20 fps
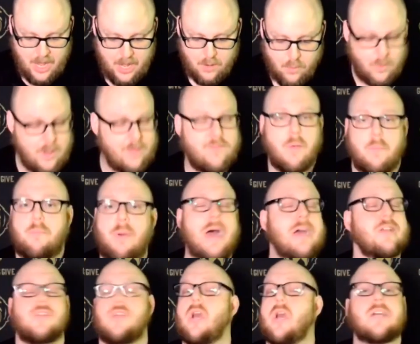we have the
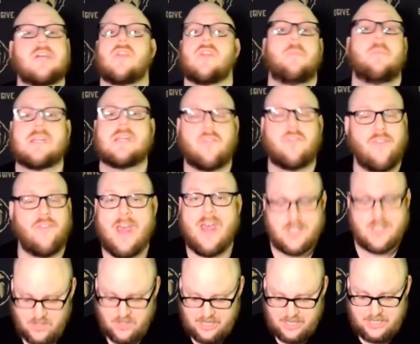best, you guys are the best
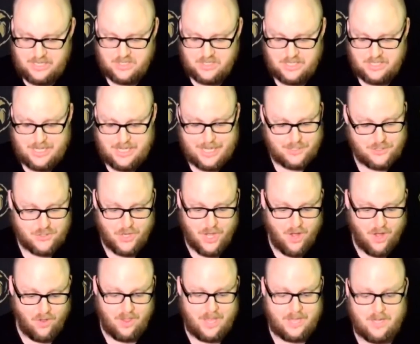fans of the
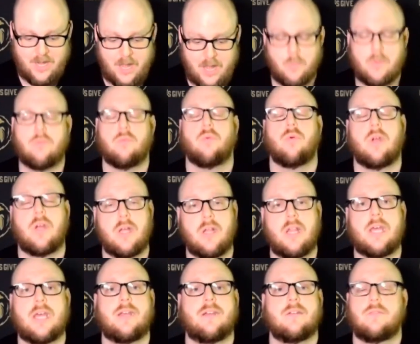ECHL, and we
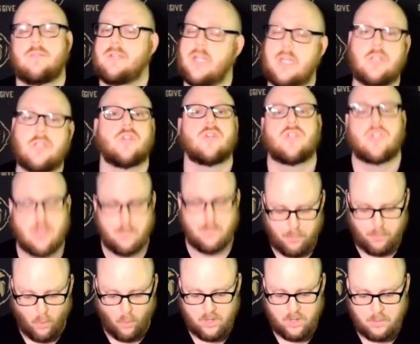really need your
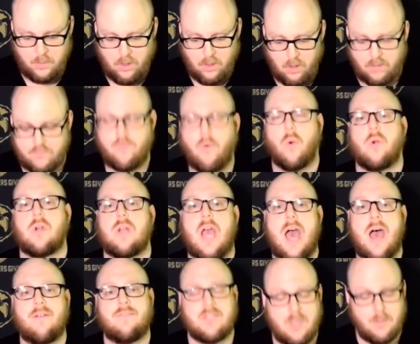support, and we look forward to
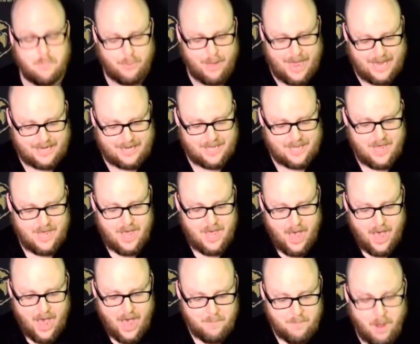having you back
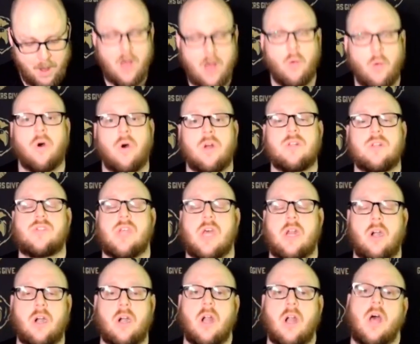at Mile One
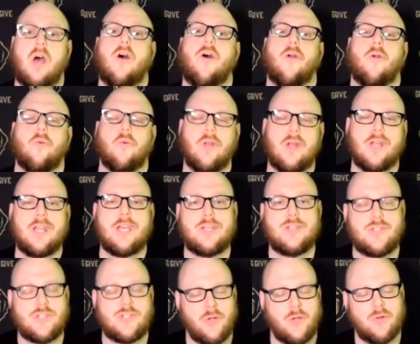Center really
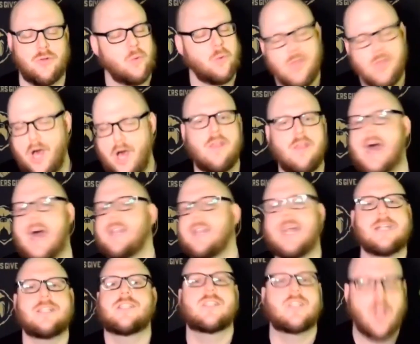soon. So with all that,
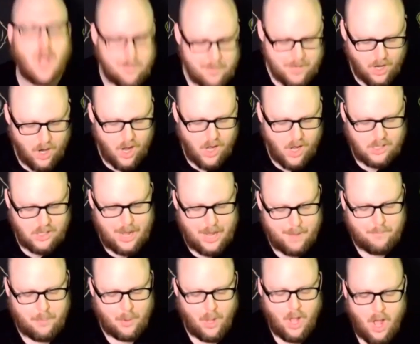let's sum it all
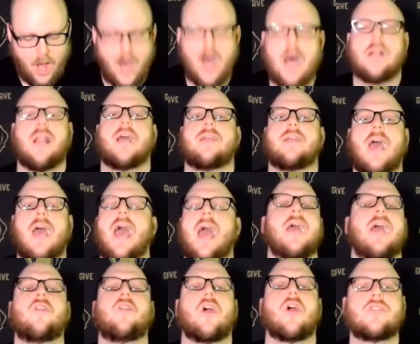up. I'd like to
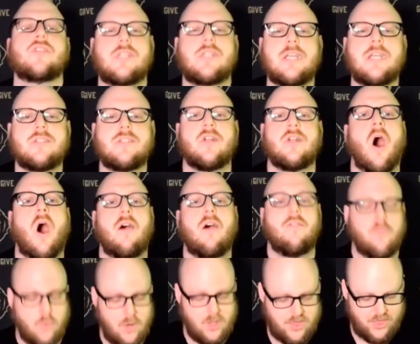end our season
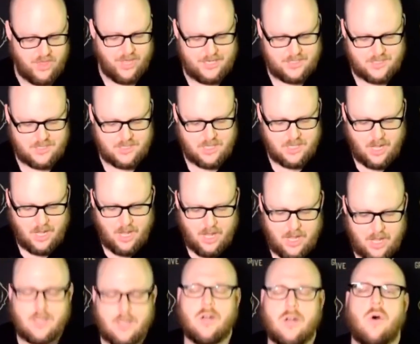off with this.
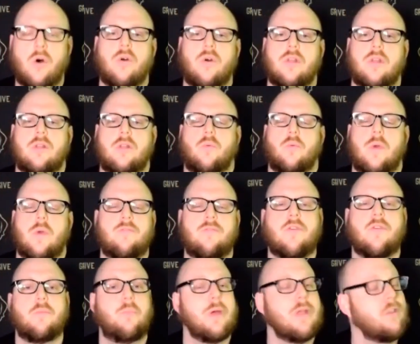You know, we've
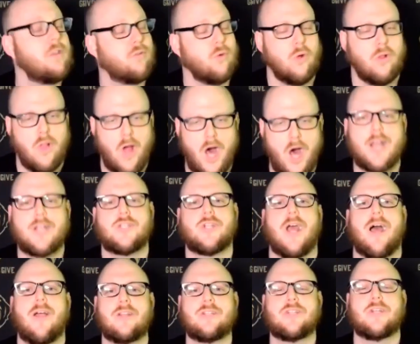been through a lot of
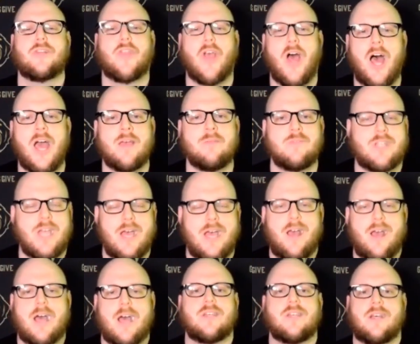challenging times
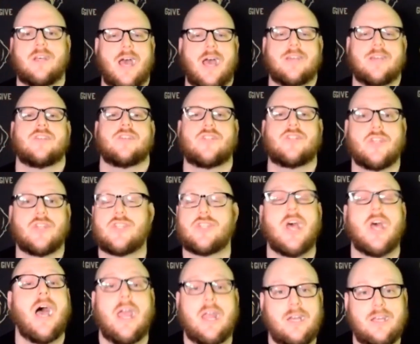as a
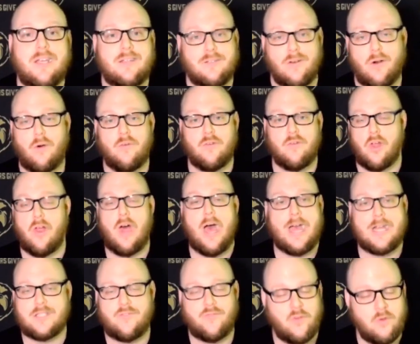society over the
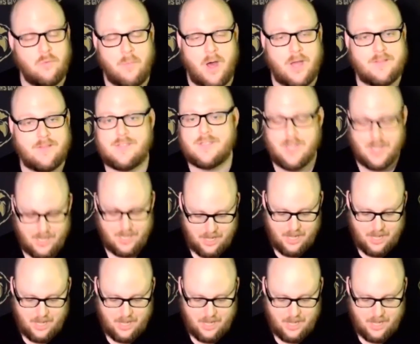last few months.